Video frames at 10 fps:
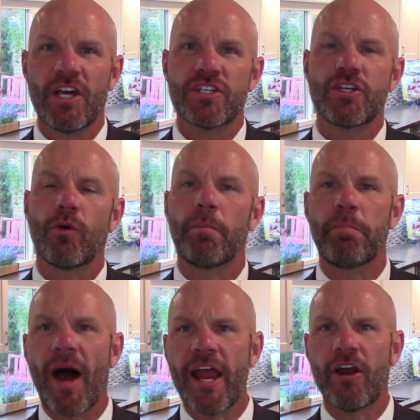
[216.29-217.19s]
So a
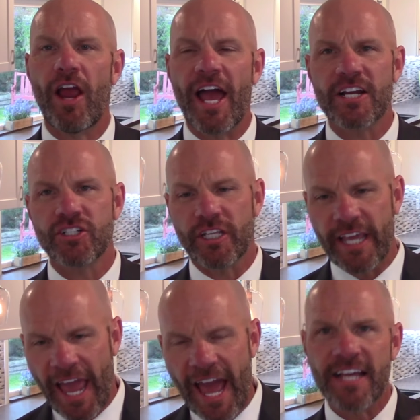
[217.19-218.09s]
buyer actually
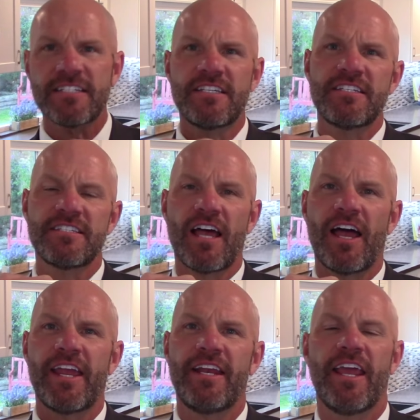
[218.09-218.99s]
has to
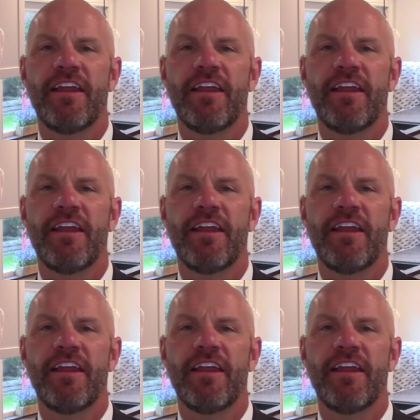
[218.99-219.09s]
sign